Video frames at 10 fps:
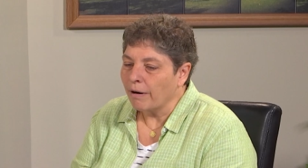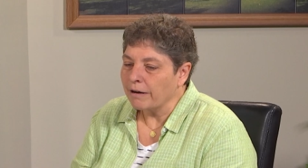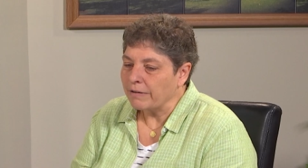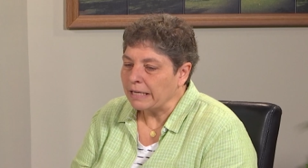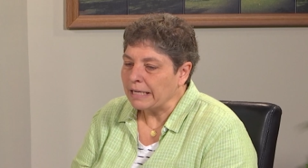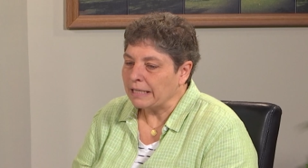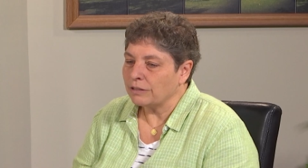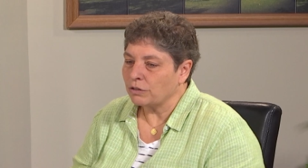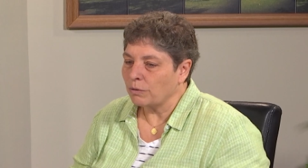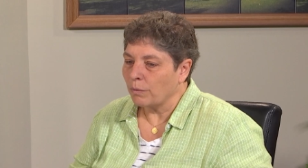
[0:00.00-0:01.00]
part of it
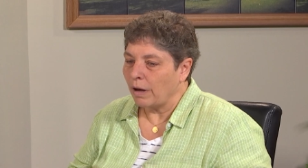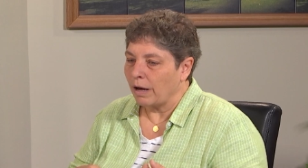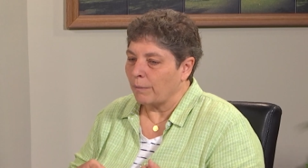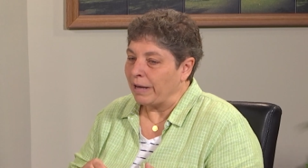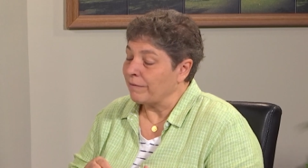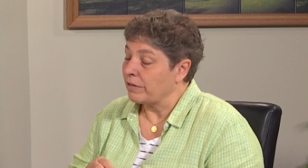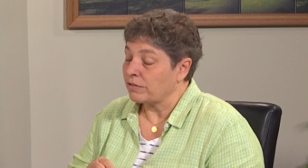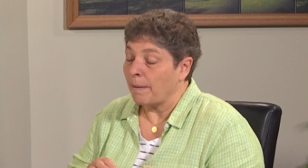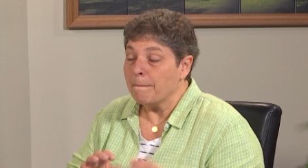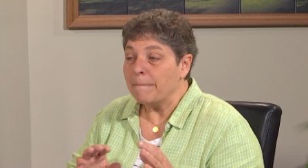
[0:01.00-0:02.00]
is uh, we have
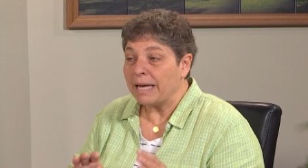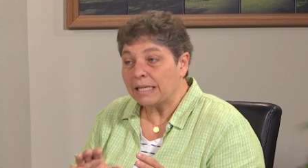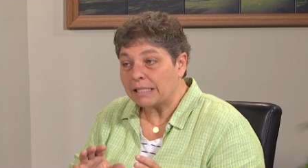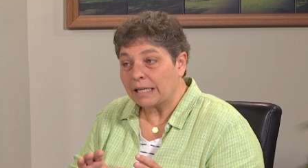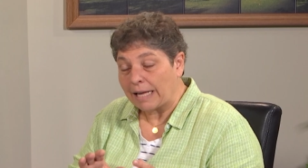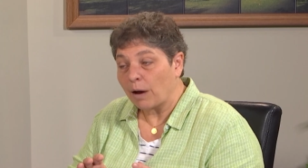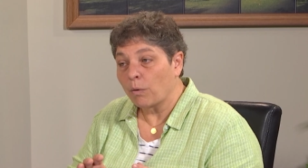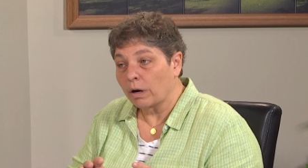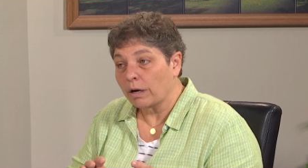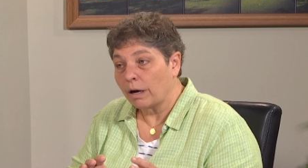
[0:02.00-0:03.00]
this amazing
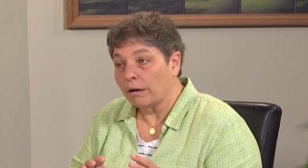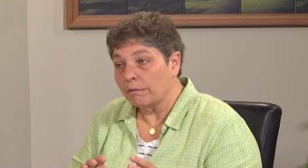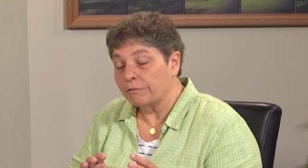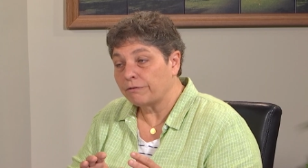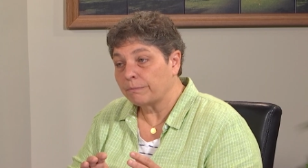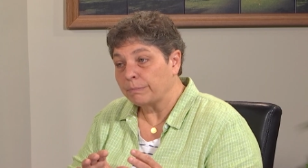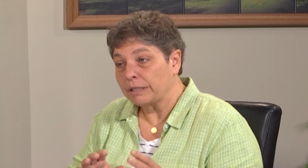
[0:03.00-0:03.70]
network of